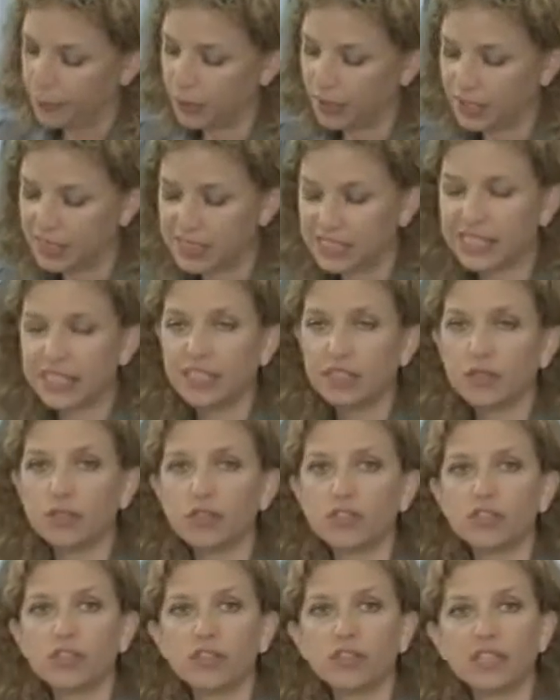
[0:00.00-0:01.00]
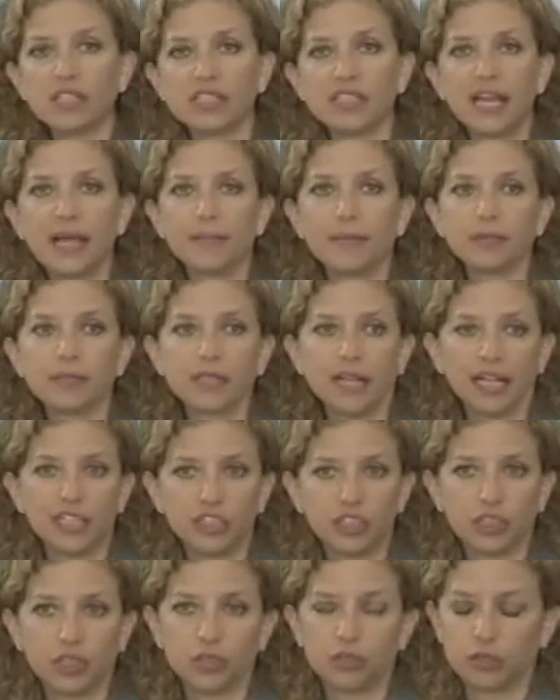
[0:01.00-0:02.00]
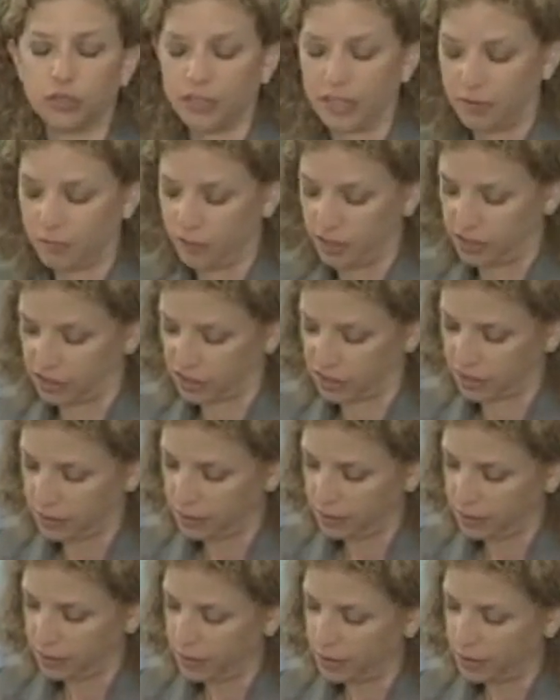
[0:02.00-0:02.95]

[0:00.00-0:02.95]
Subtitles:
putting seniors, the disabled, and children at risk.